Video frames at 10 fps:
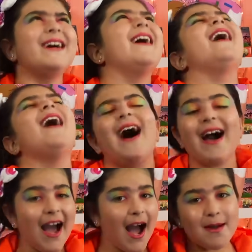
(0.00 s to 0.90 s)

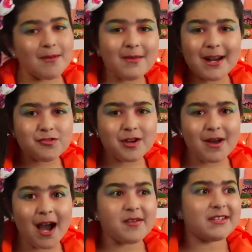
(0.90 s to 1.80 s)
I'm in my dream
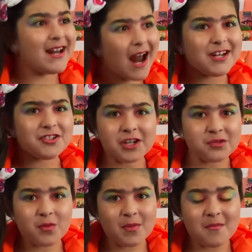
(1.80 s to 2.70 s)
house, and I just
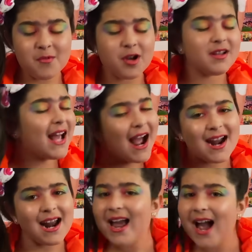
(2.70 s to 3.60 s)
remembered that
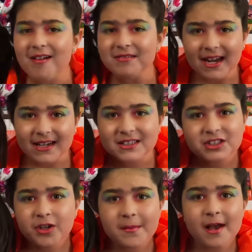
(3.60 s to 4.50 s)
I have Danika's
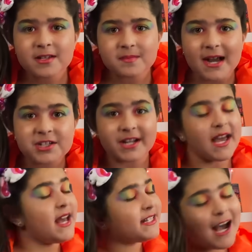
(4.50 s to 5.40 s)
dream house magic
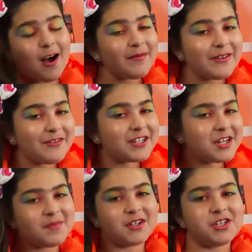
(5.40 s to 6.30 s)
to help me finish
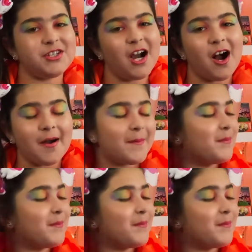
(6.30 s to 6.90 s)
up this job.